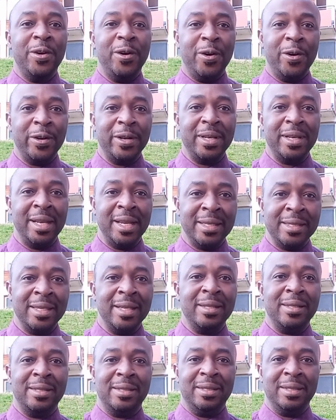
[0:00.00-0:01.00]
on
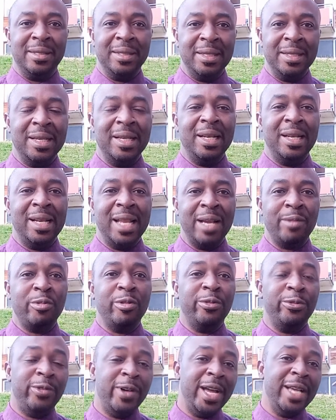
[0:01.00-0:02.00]
deserts like we
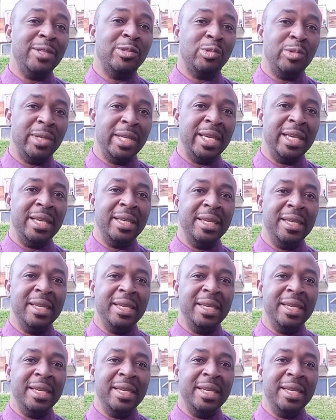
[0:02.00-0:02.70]
find today